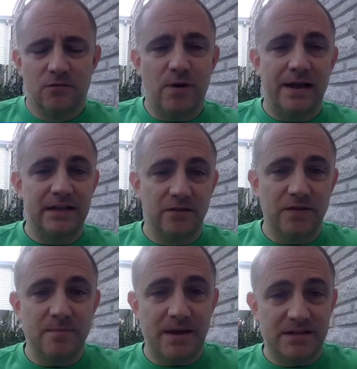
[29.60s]
Randy
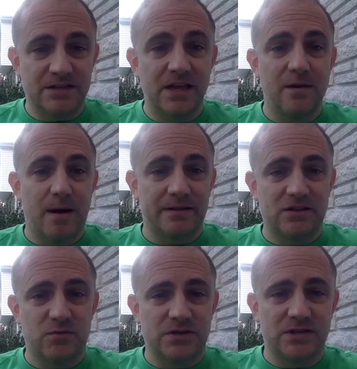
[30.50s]
Levine made us think about
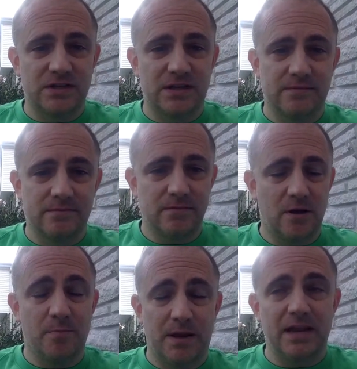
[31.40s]
this recently,
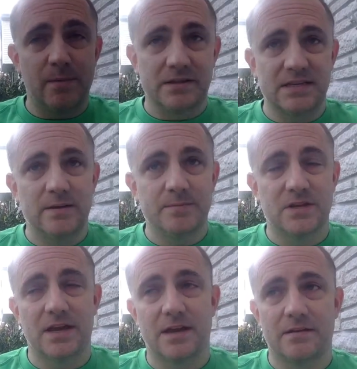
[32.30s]
complaining about teams
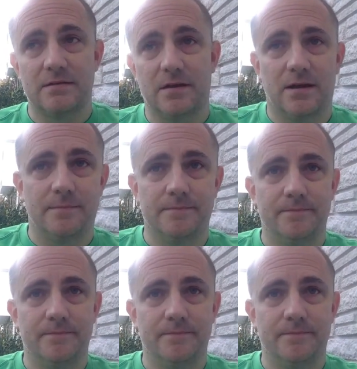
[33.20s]
like the